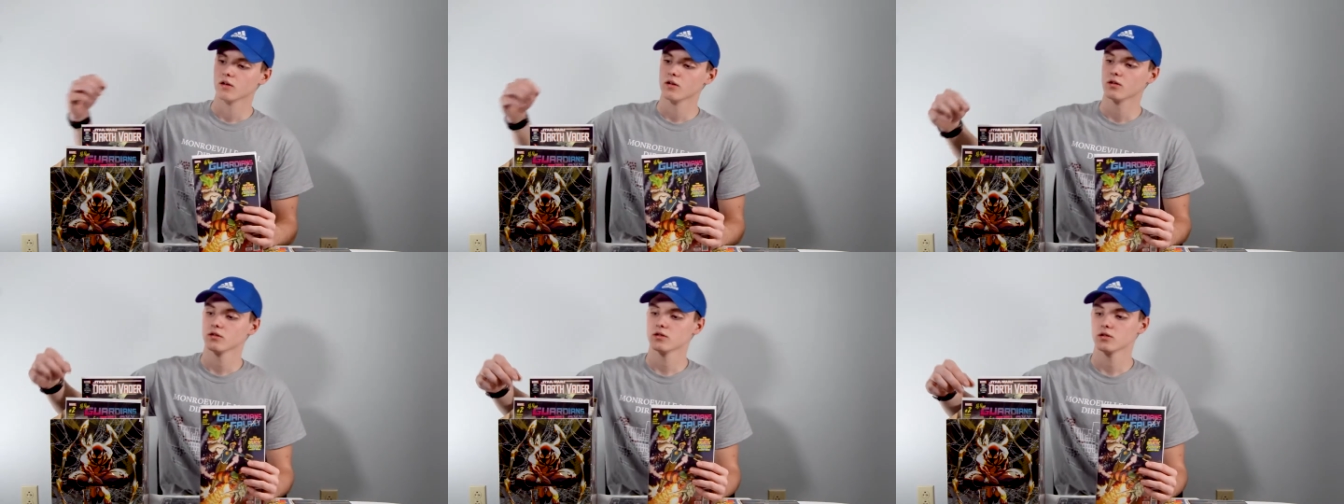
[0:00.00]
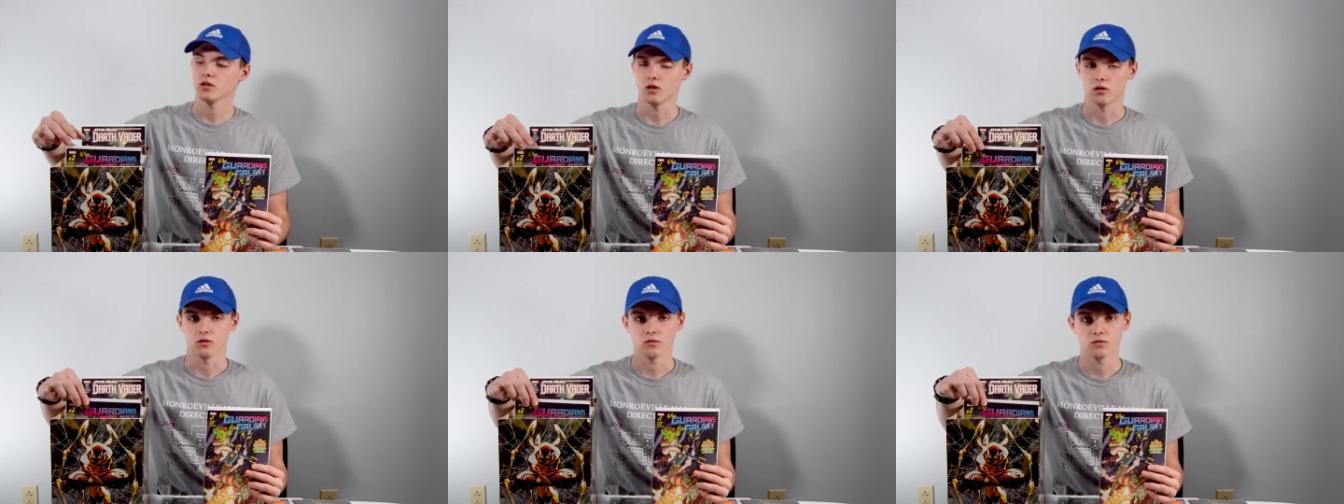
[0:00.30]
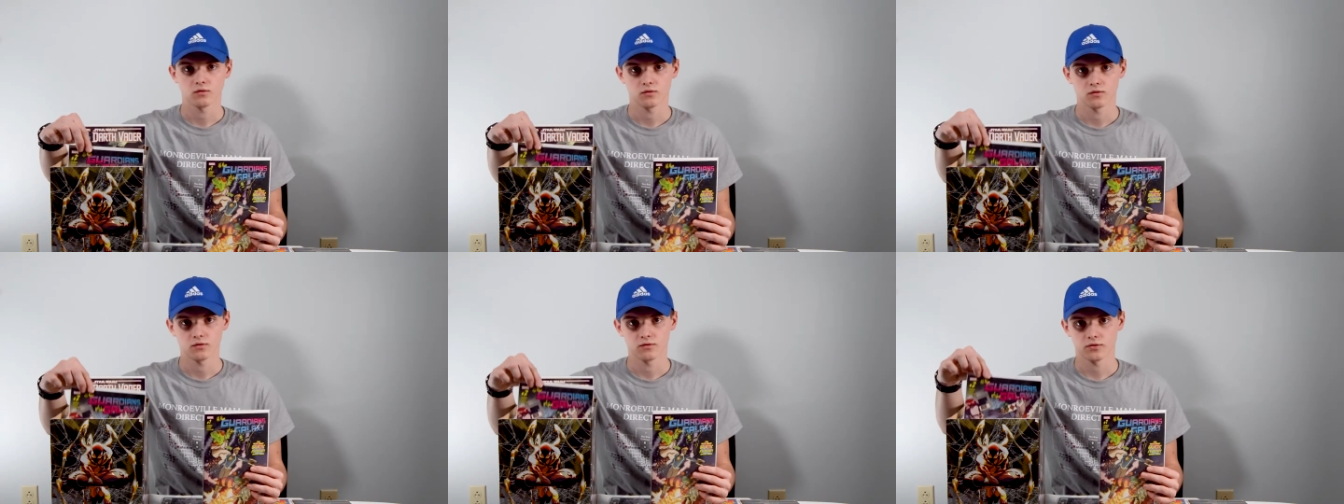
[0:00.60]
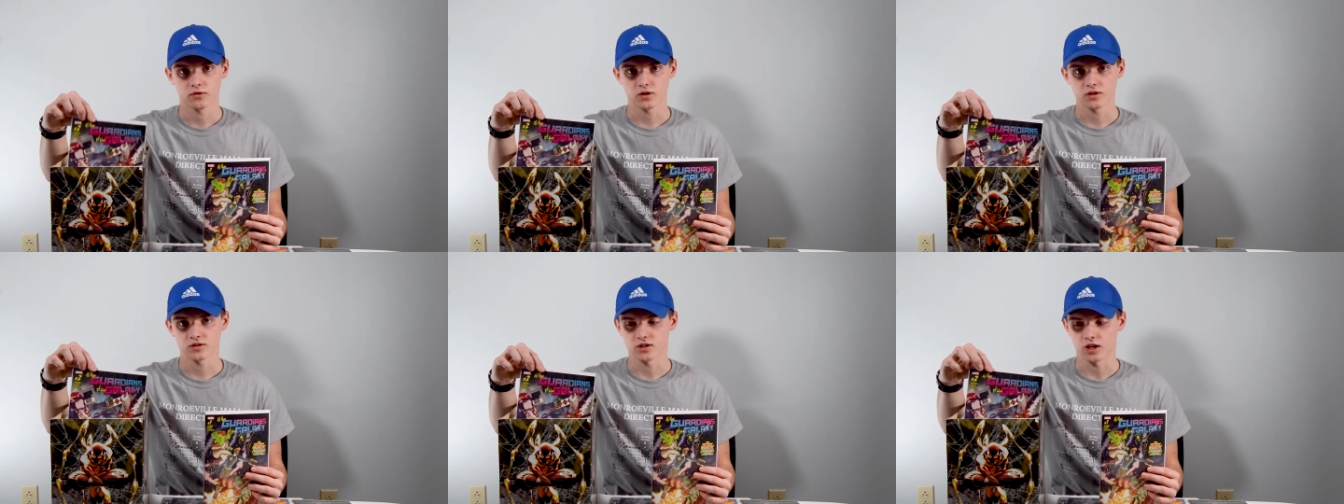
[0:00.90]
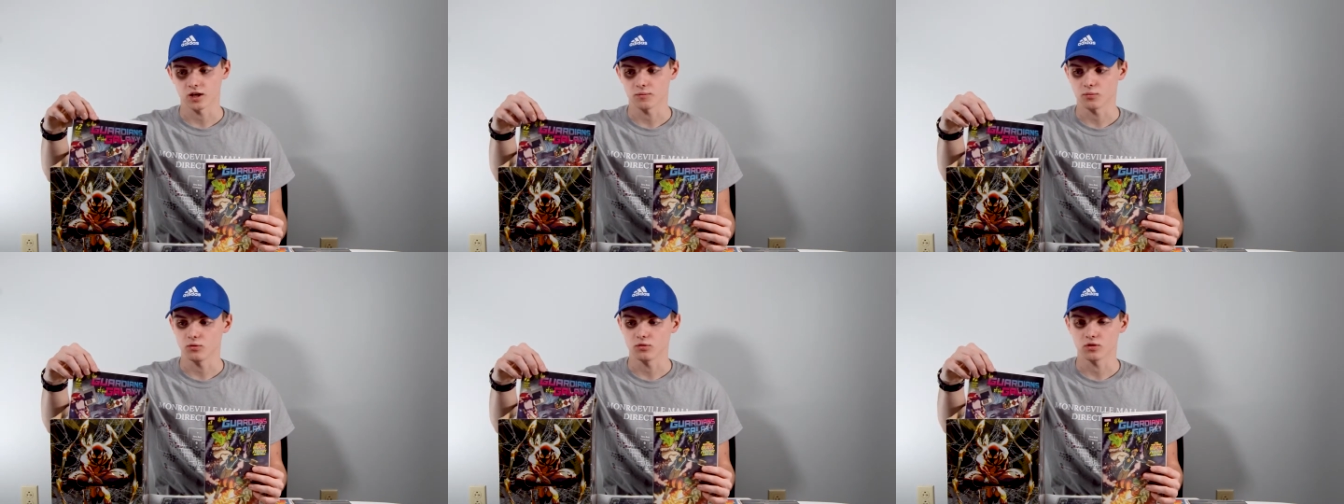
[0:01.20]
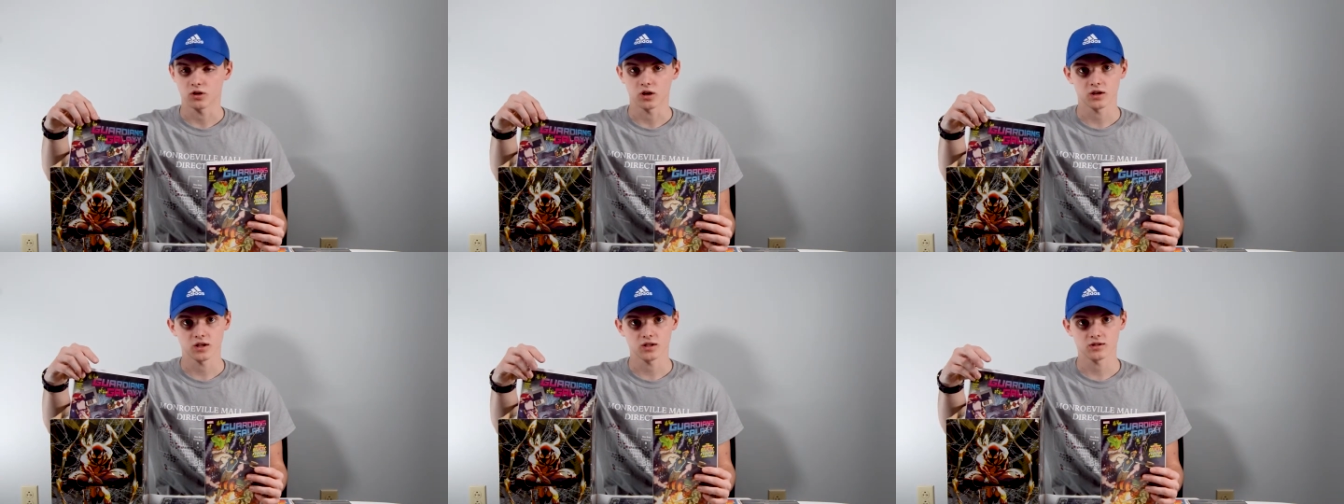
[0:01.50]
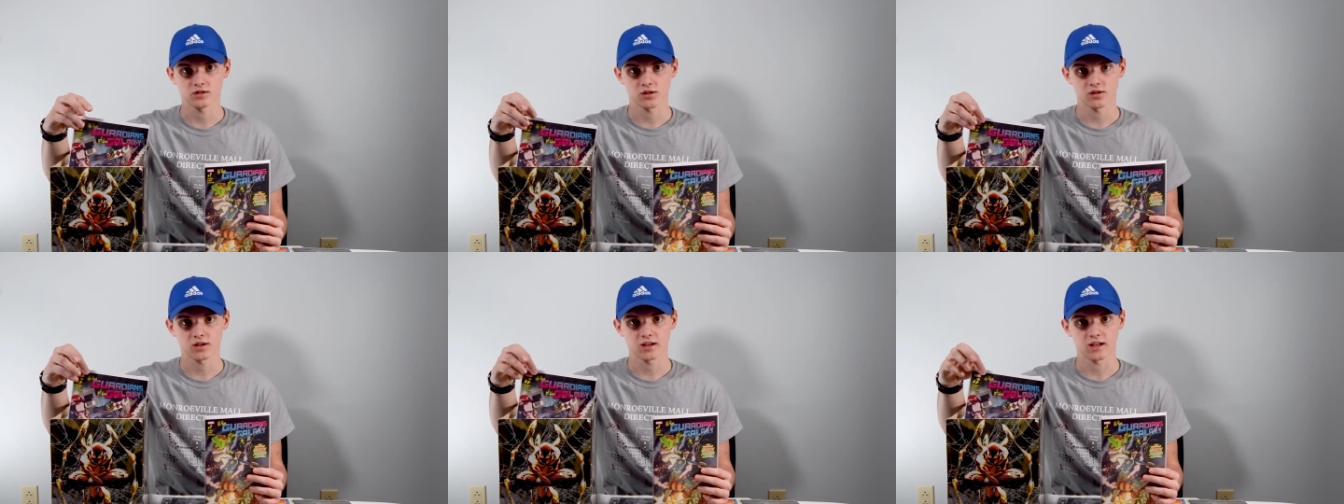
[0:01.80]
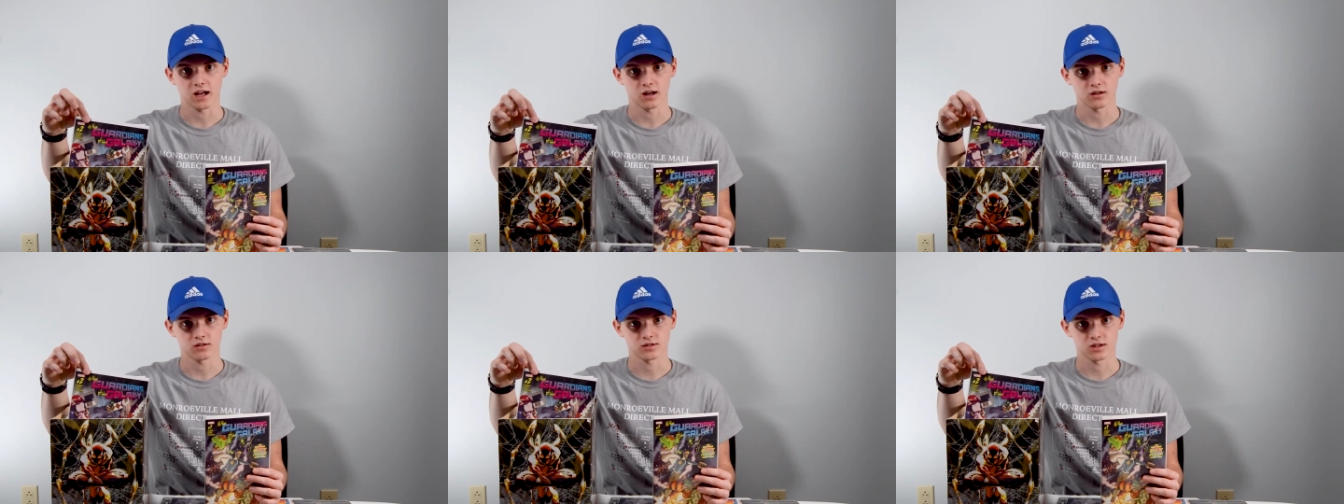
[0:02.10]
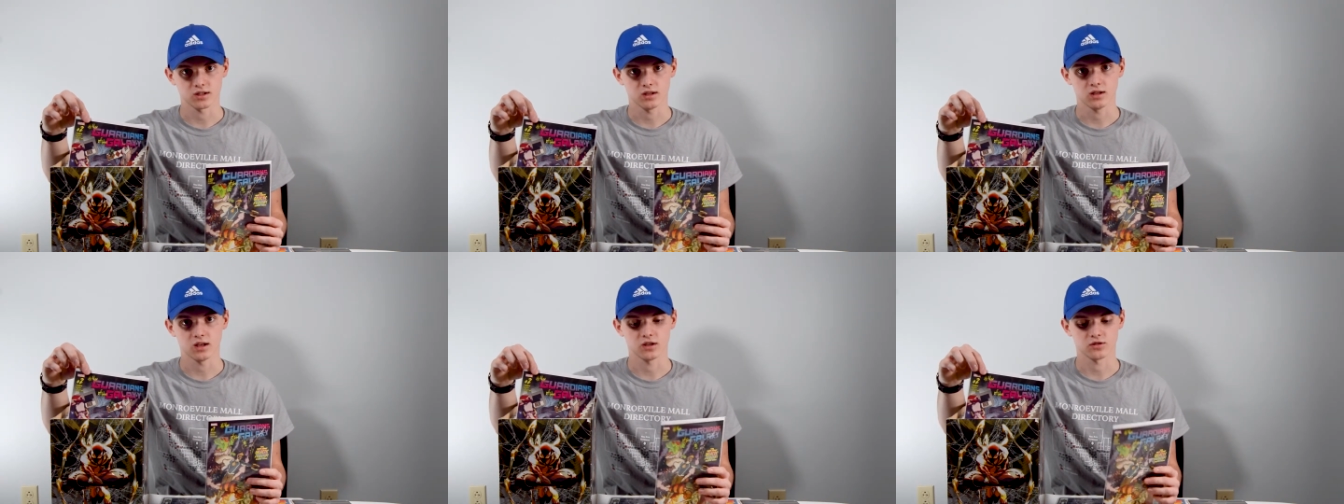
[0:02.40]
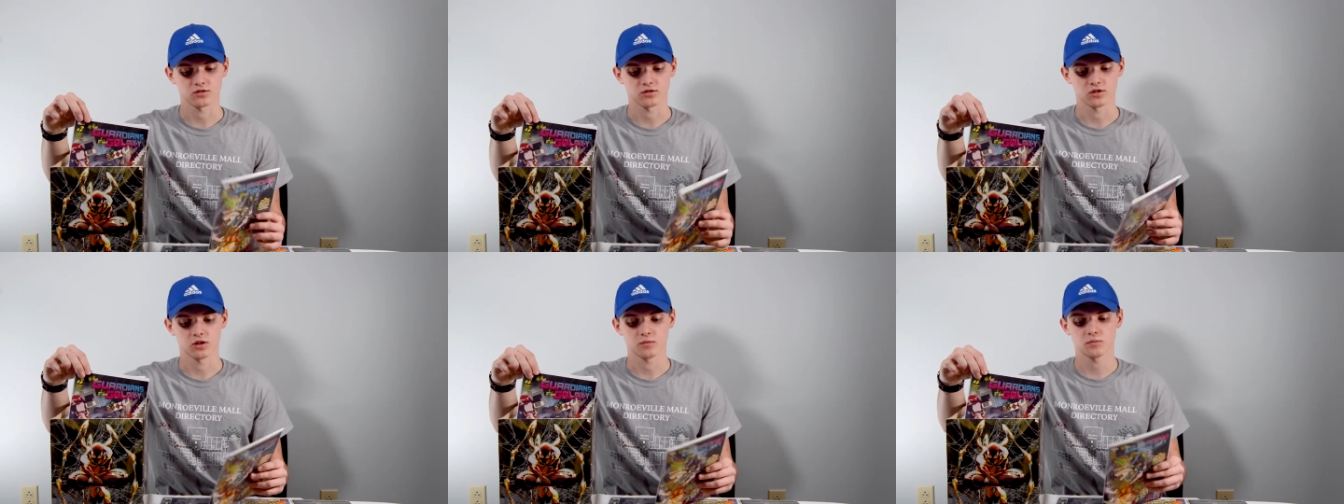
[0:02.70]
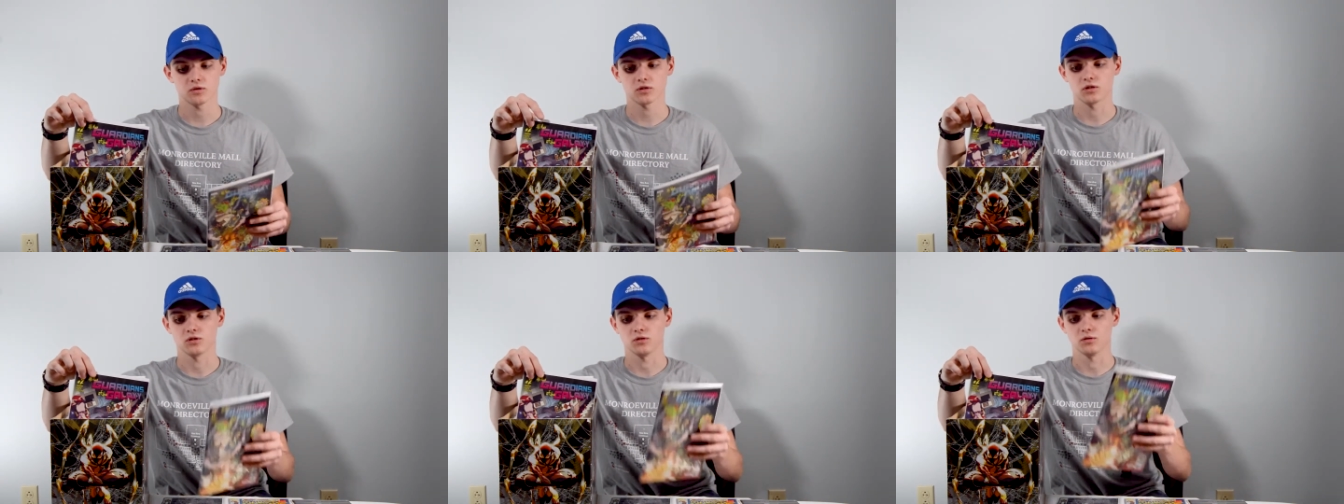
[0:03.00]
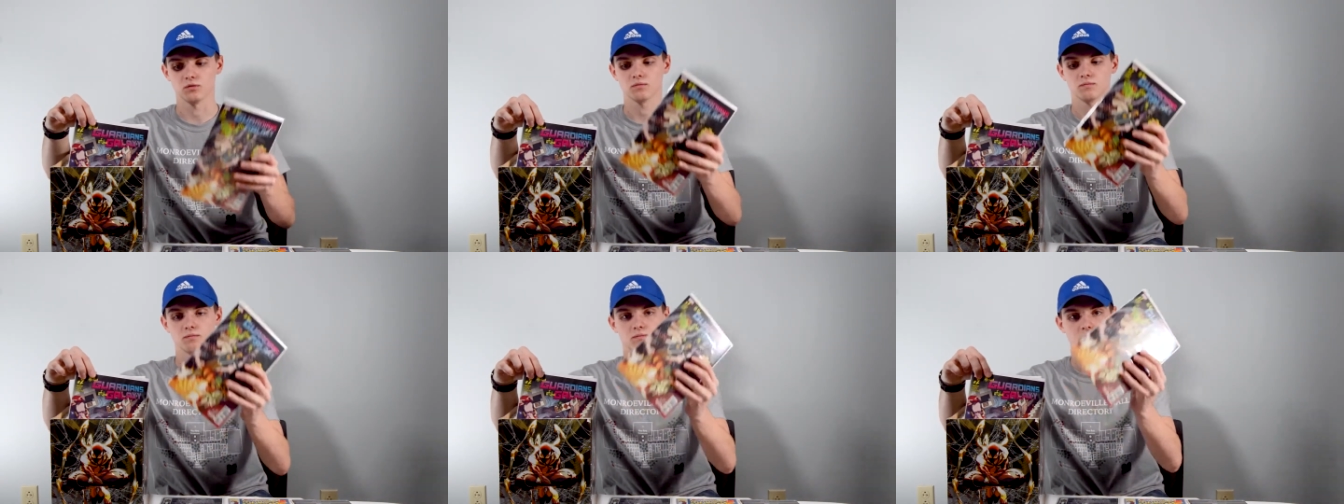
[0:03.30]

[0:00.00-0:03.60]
So, for example, Guardians of the Galaxy issue number 2